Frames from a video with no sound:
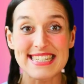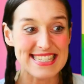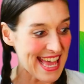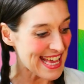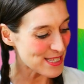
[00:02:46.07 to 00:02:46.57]

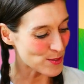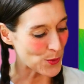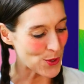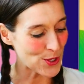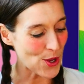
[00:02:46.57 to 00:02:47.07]
Today's
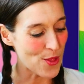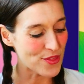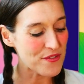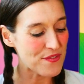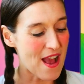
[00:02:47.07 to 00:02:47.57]
work
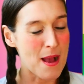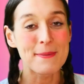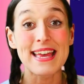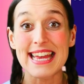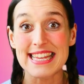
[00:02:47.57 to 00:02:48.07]
on the
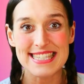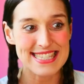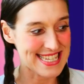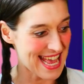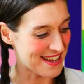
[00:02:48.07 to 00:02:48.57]
farm is
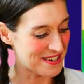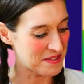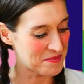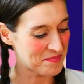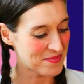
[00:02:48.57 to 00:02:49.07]

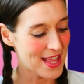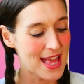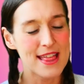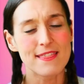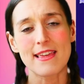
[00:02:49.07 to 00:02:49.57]
done.
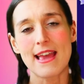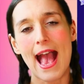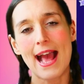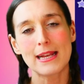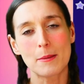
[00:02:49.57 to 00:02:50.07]
The
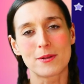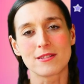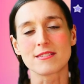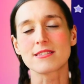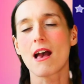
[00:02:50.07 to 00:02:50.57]

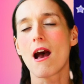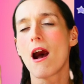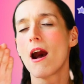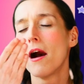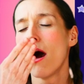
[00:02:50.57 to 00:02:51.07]
animals
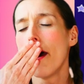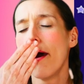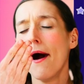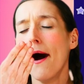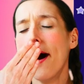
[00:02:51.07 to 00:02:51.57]
are
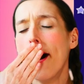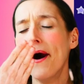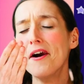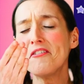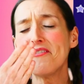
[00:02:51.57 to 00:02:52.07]

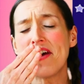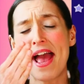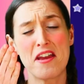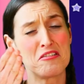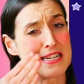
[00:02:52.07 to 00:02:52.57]

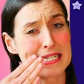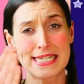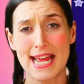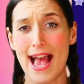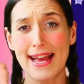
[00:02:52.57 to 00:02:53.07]
very
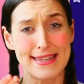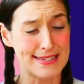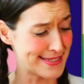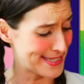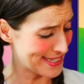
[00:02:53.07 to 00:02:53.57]

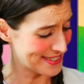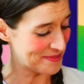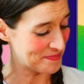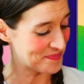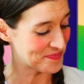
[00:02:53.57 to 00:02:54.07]
tired.
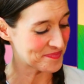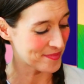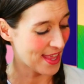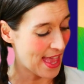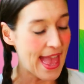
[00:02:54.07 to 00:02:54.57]

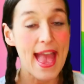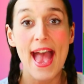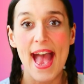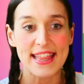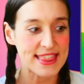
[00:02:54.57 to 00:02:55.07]

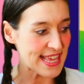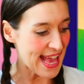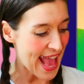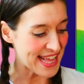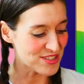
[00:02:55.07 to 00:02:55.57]
At
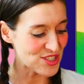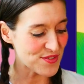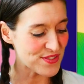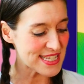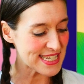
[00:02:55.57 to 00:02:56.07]
the
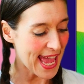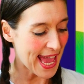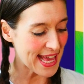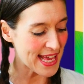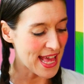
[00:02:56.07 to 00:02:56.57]
end of the
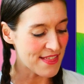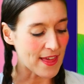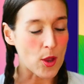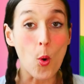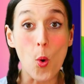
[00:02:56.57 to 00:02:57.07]
day,
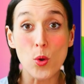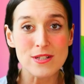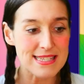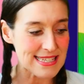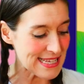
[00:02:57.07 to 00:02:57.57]
they
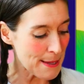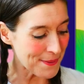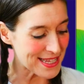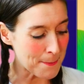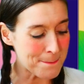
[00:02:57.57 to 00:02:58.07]
all
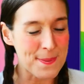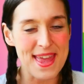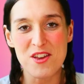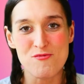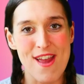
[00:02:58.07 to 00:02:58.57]
sleep in the
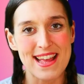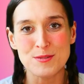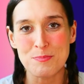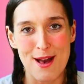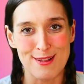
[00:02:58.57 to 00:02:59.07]
big
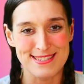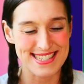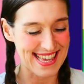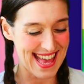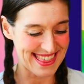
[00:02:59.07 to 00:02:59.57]
red barn
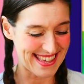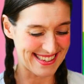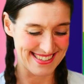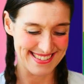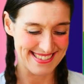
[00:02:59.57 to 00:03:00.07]

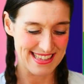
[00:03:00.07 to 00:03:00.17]
together.